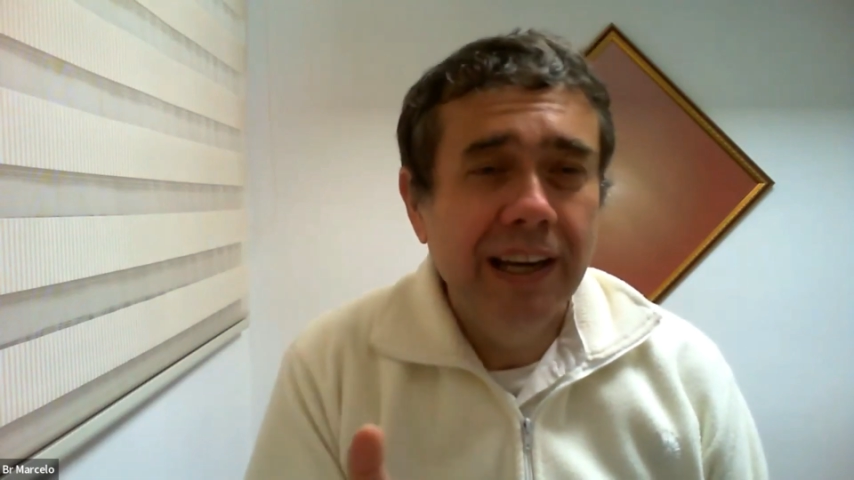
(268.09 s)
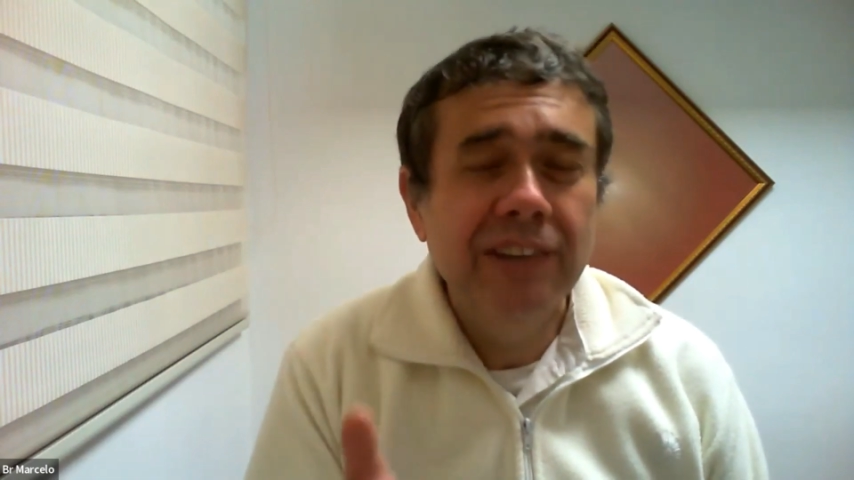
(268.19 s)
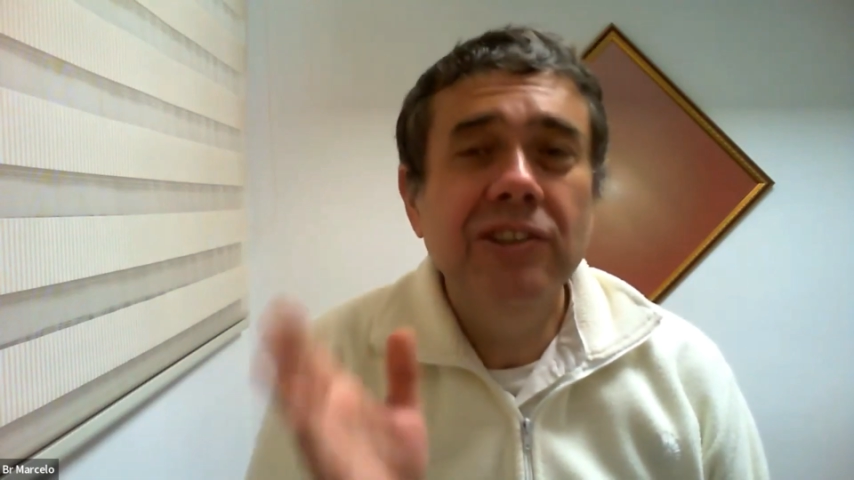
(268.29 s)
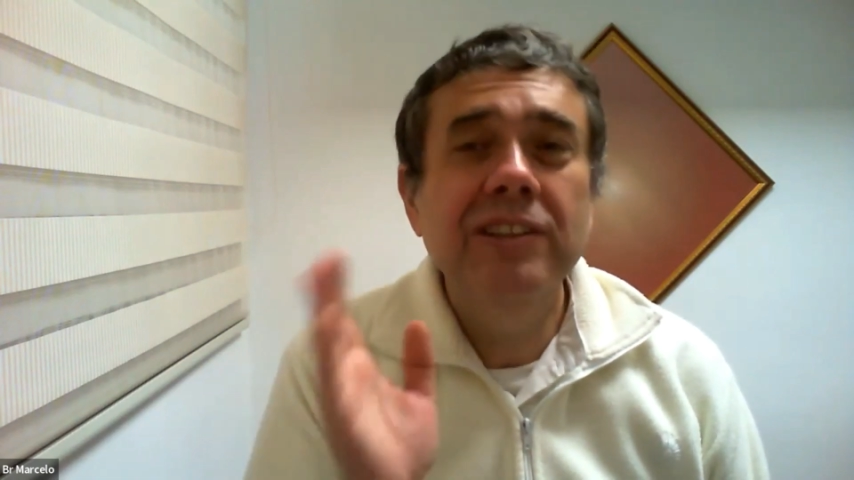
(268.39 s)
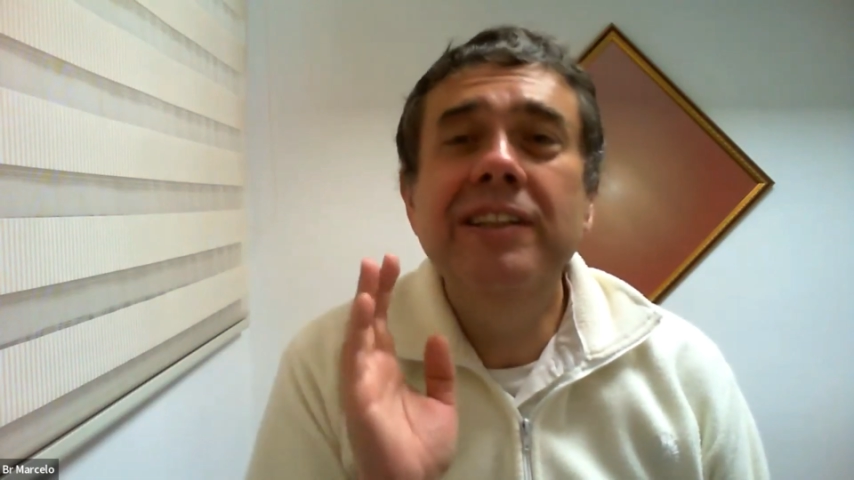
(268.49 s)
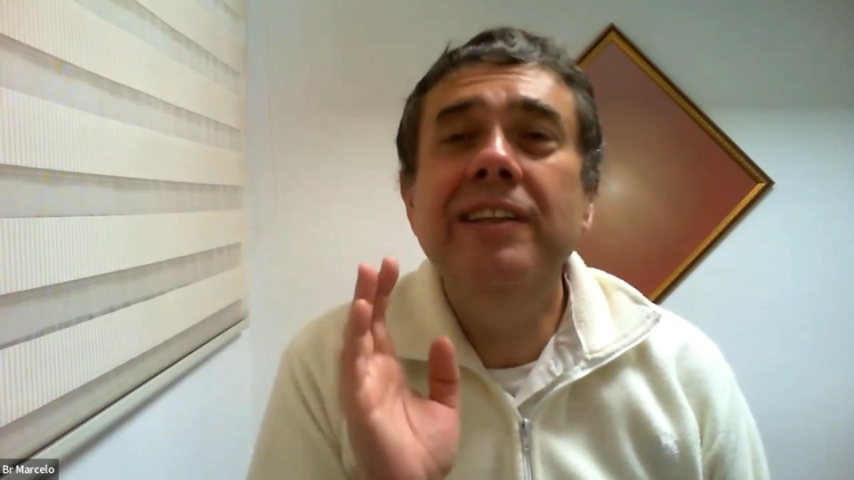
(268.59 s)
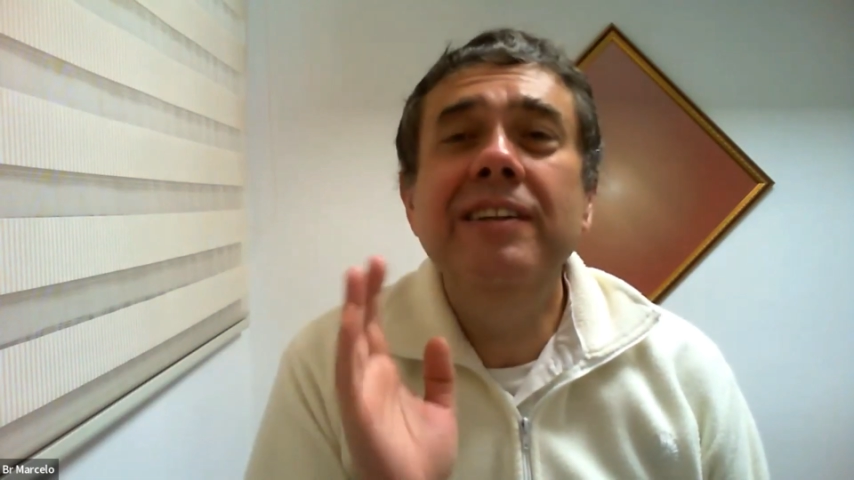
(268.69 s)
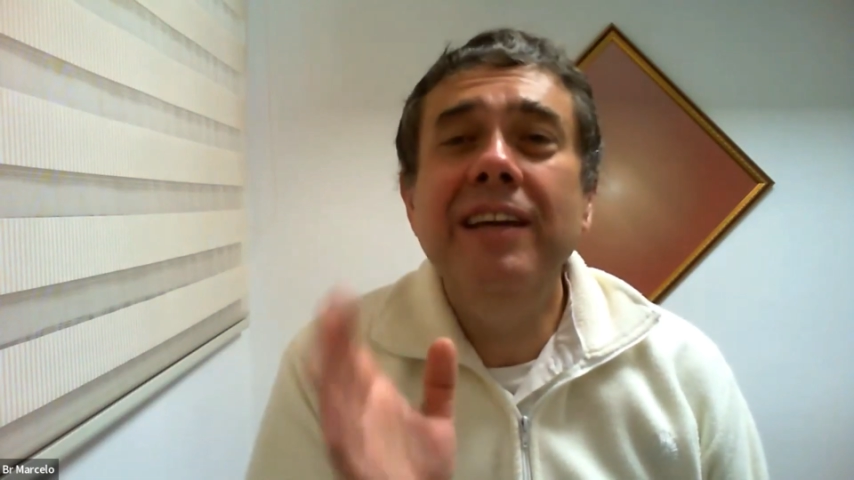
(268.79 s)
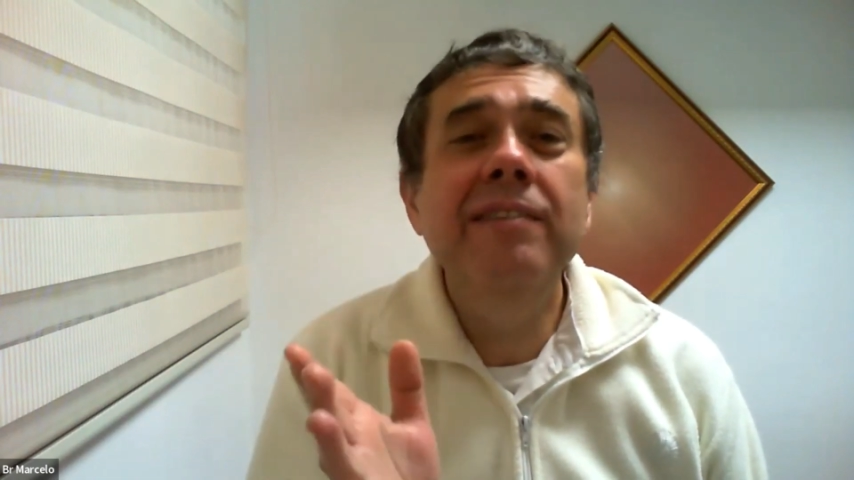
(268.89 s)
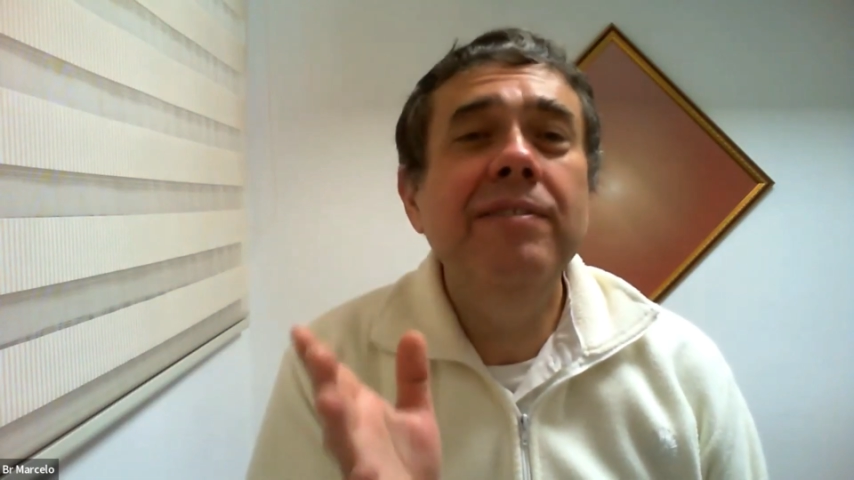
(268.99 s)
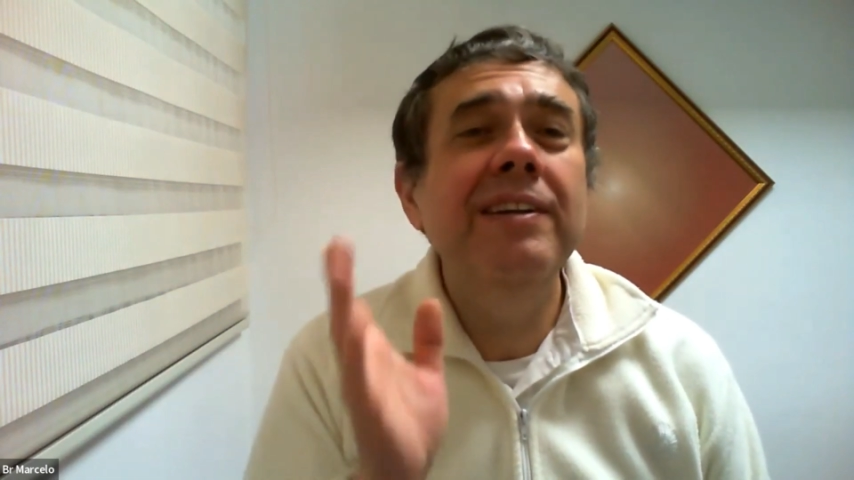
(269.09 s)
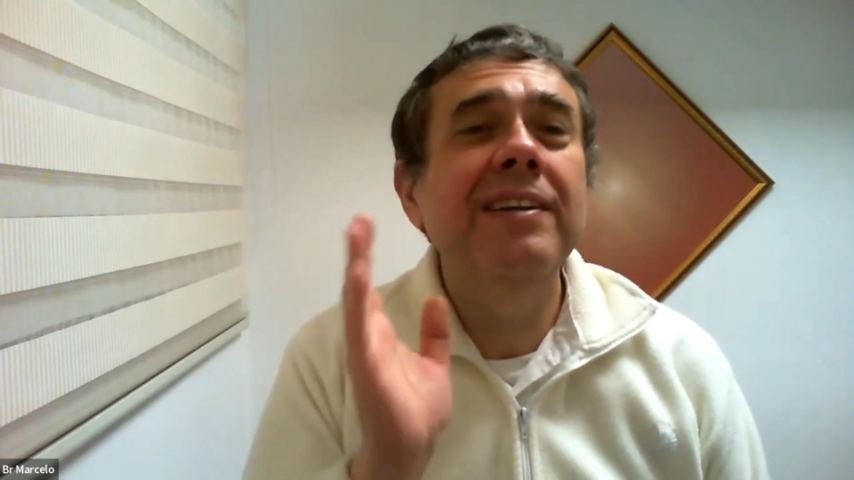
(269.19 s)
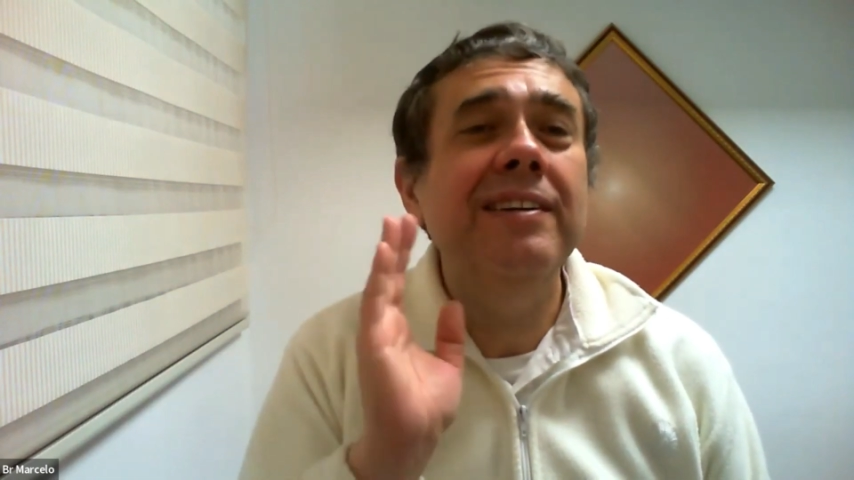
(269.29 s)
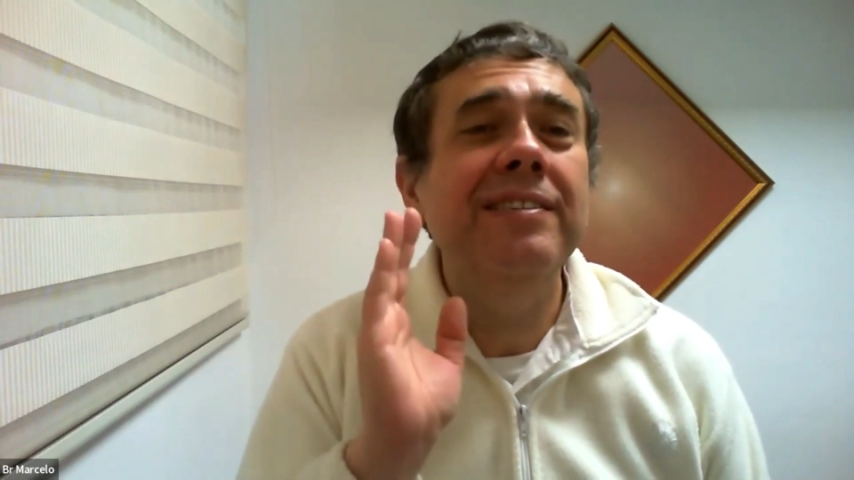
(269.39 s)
and she didn't even